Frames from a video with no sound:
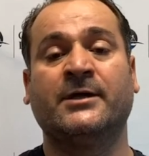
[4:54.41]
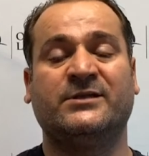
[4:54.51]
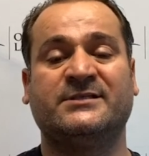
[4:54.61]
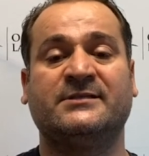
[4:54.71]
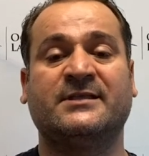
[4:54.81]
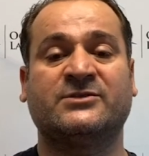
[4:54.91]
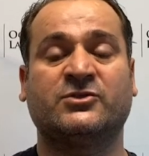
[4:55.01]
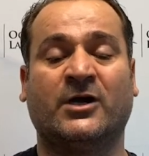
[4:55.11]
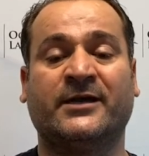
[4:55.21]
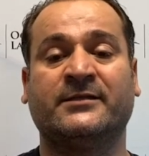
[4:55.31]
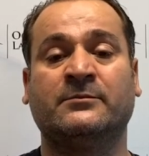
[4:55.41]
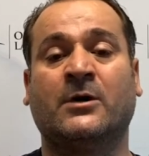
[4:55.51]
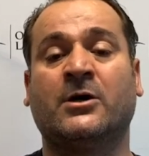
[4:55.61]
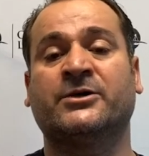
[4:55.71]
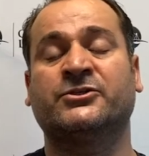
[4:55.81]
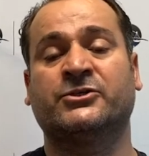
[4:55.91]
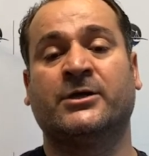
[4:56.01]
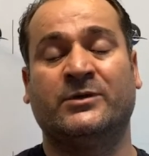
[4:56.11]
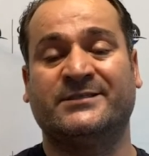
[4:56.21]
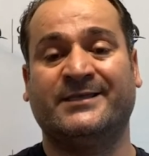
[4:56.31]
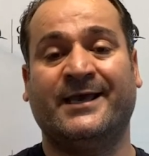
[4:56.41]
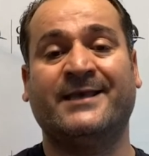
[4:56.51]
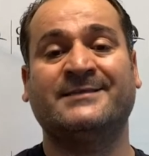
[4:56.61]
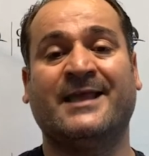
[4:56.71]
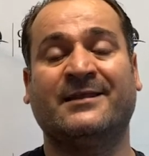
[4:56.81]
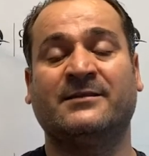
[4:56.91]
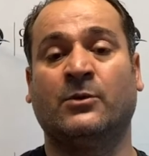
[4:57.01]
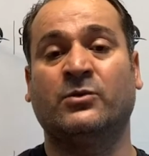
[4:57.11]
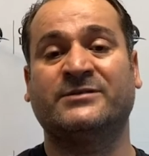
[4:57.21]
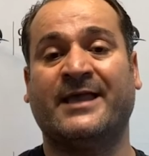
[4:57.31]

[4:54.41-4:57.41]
we see that starting March, USCIS had lost